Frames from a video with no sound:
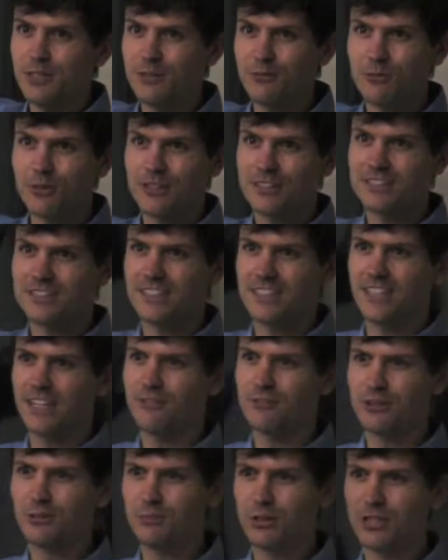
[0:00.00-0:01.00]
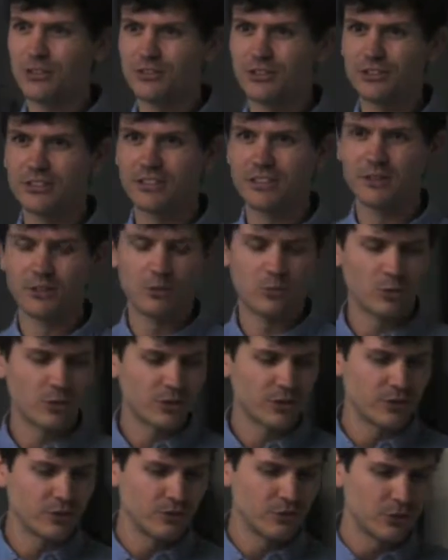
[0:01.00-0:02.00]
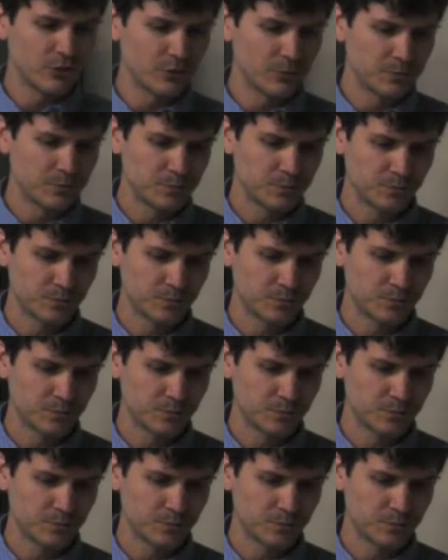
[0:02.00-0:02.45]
but it works in every browser, and it'll work on your phone.